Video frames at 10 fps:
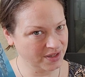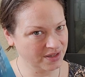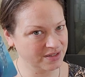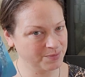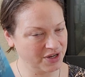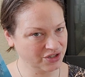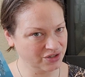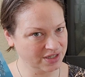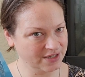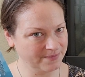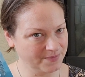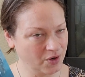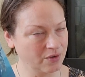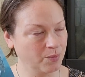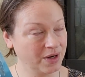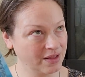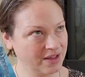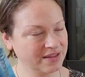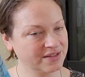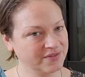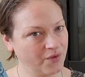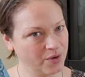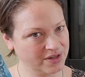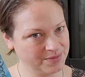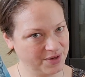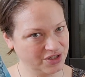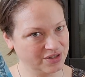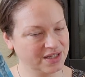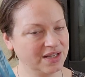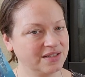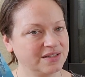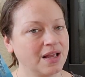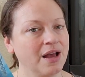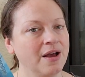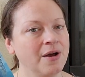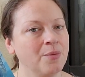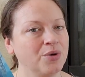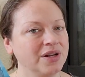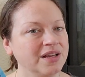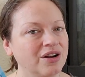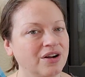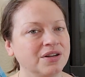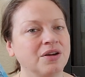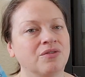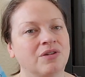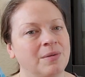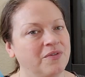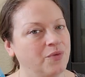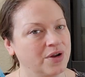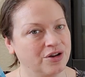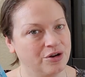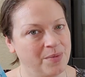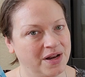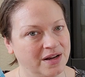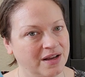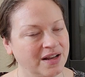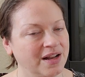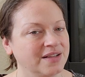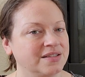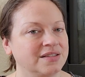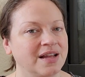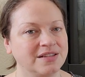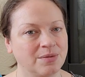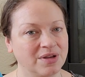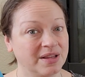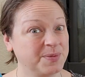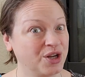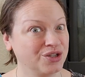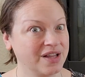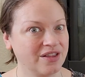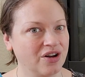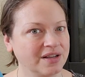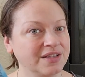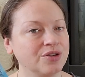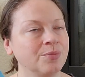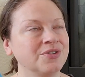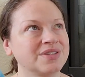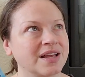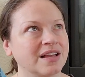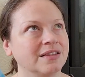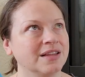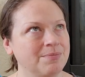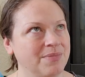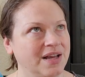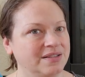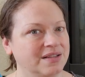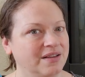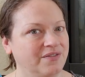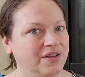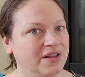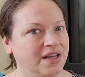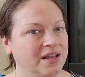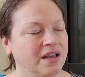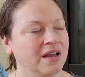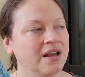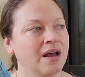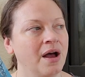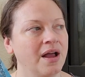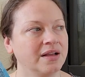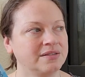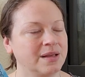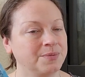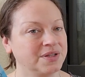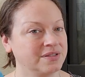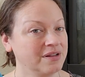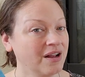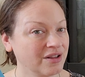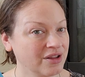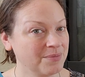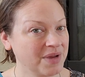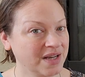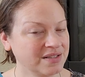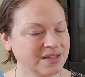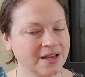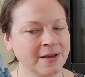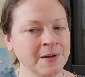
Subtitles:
with especially, or what I like this for especially, is putting it on right before I go to bed at night. It stays on my lips all night long. It's almost like a lip mask, I feel like, except it's not a lip mask.